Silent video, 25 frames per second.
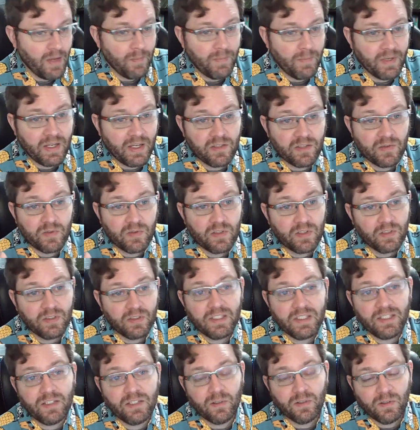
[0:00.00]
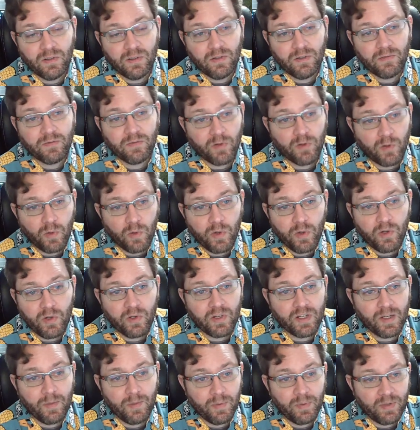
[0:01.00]
because it was illegal for an oil
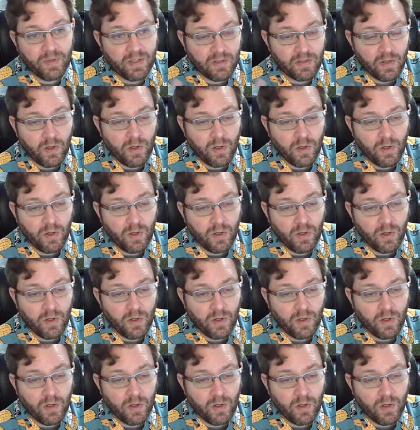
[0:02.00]
company to